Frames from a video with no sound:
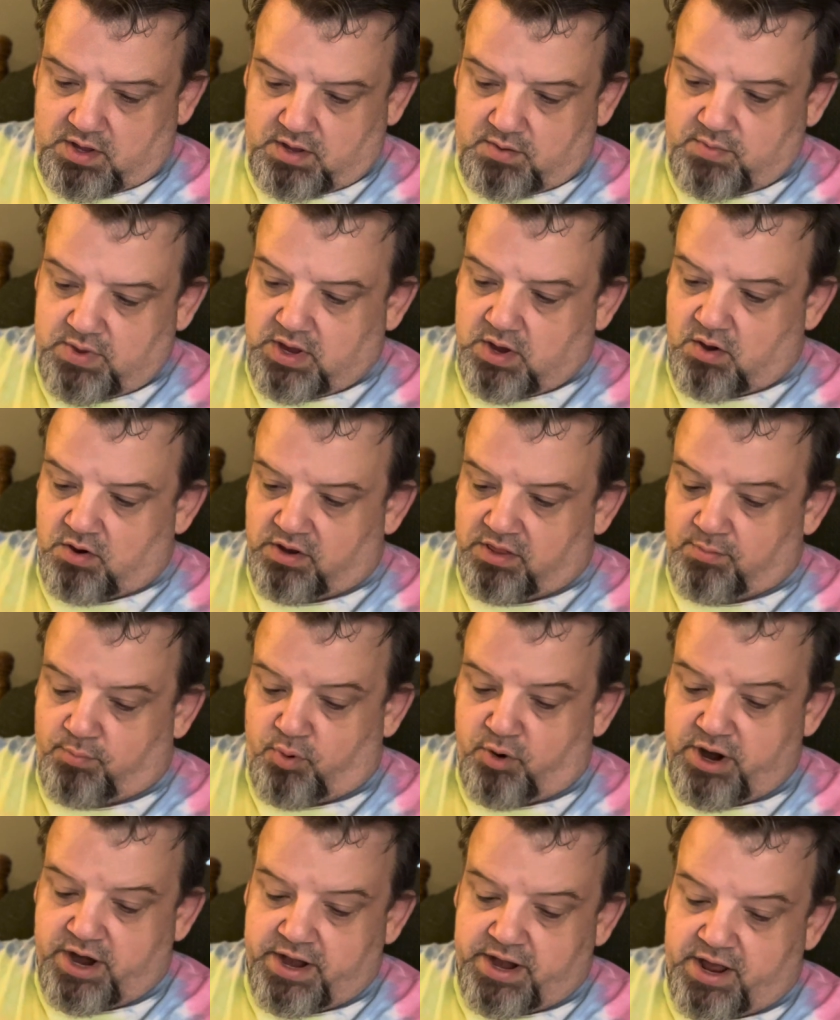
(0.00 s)
Let me go to the
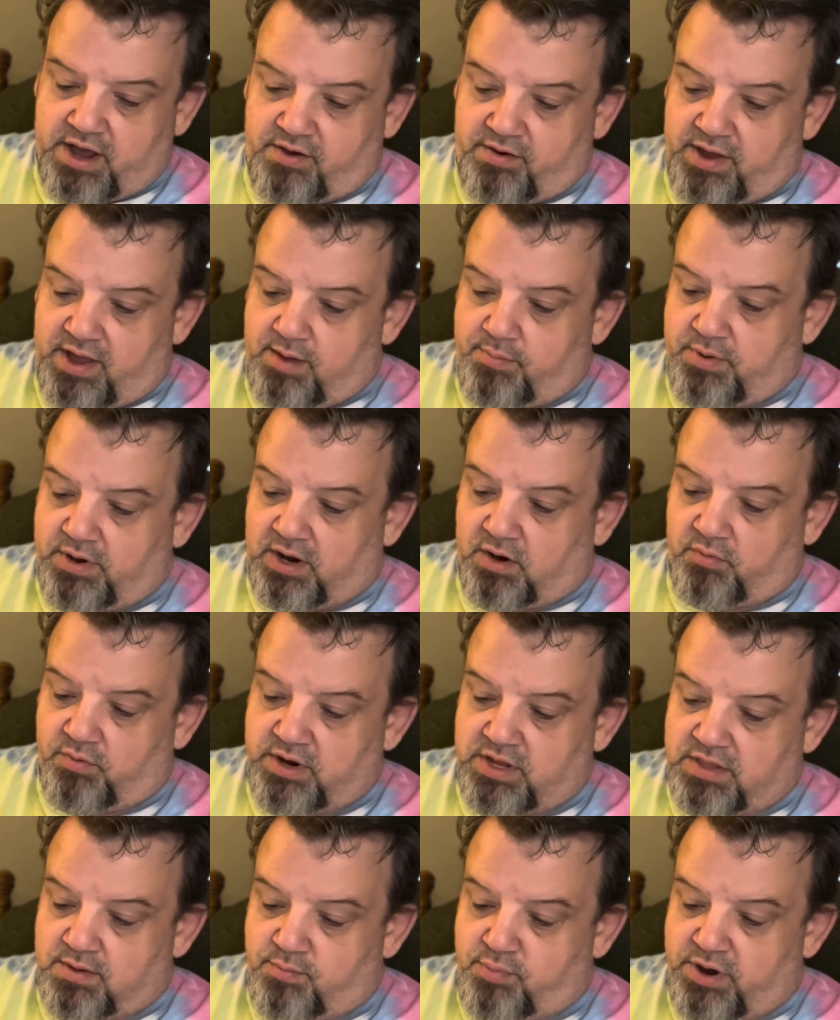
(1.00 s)
Pray Now app and I'll
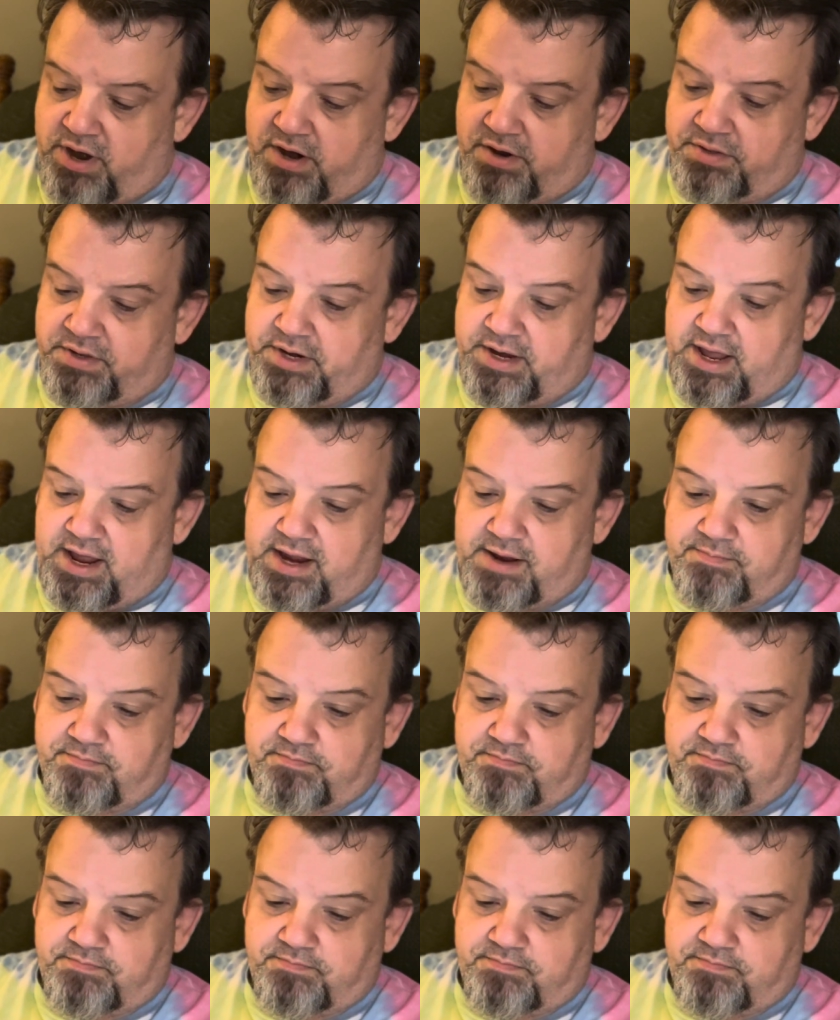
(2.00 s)
read the prayer of the day.